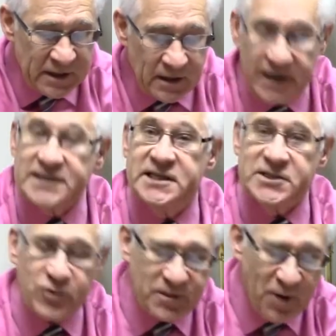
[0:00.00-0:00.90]
Like
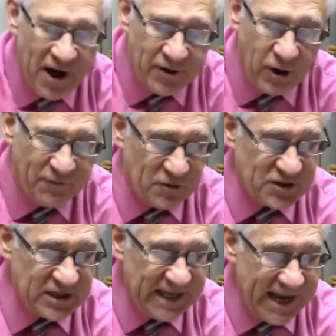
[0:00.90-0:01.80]
Dietrich Bonhoeffer's
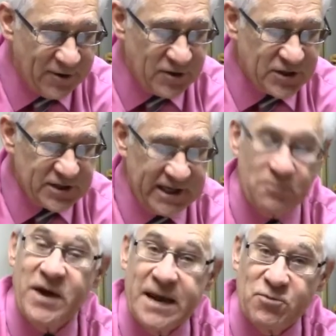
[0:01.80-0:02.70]
letters and
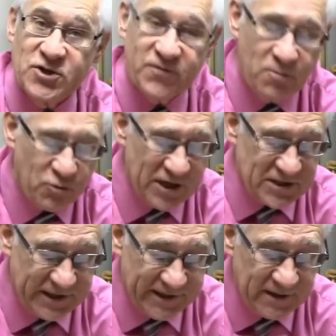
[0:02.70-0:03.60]
papers from
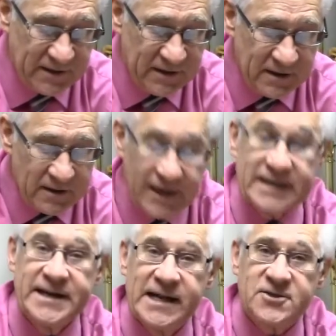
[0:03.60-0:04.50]
prison, like
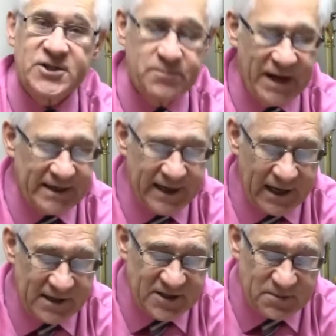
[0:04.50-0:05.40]
Nelson
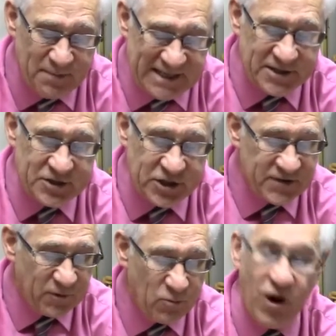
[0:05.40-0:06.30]
Mandela's messages
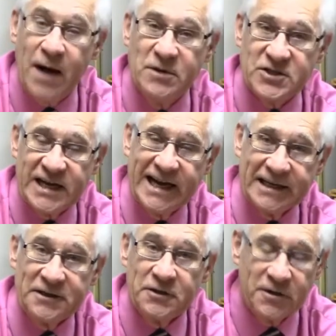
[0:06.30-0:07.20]
from Robben's
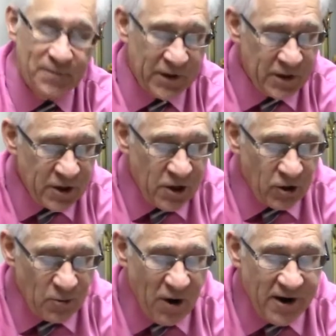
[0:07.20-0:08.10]
Island,
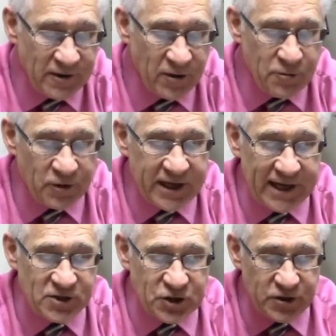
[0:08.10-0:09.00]
or Martin Luther
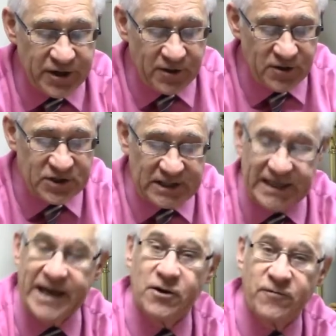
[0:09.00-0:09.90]
King Jr.'s
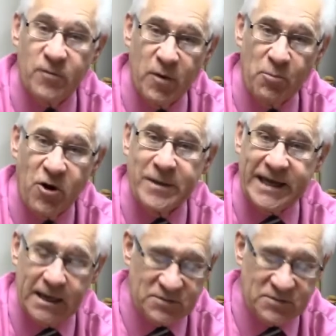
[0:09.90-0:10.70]
letter from a Birmingham